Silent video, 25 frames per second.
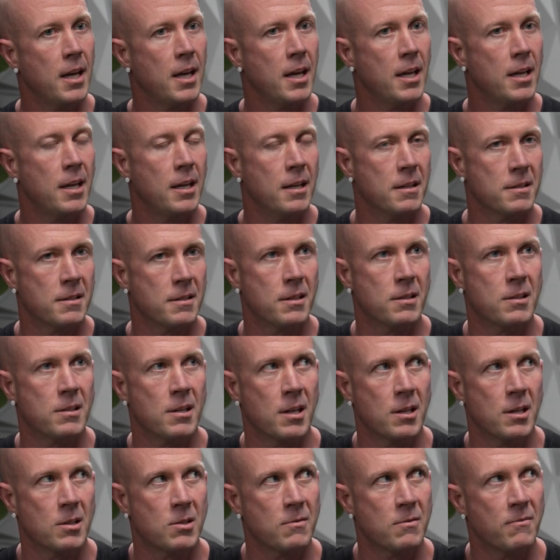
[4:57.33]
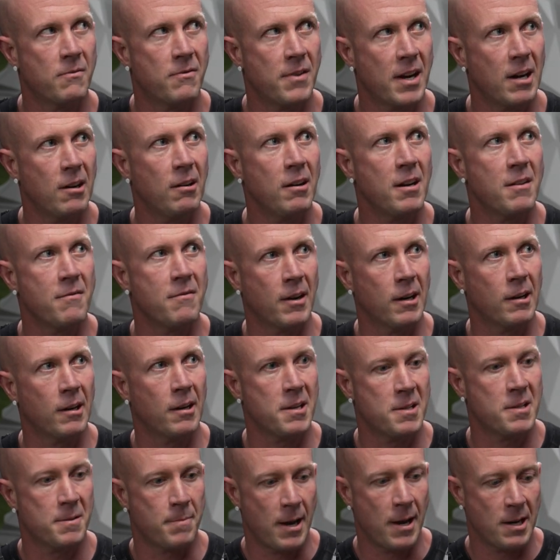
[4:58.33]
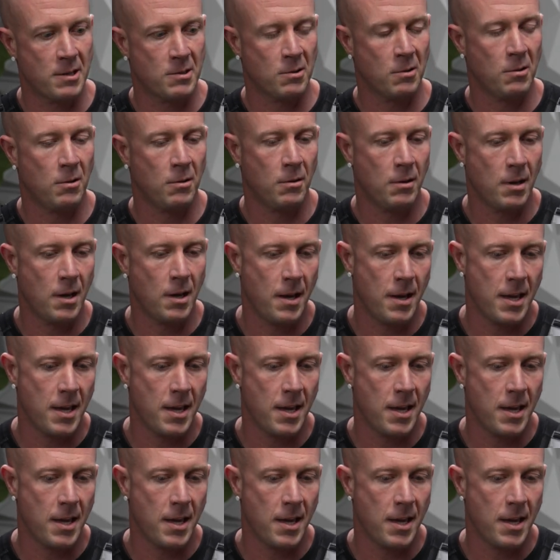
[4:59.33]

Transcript: It is. It's very, very special.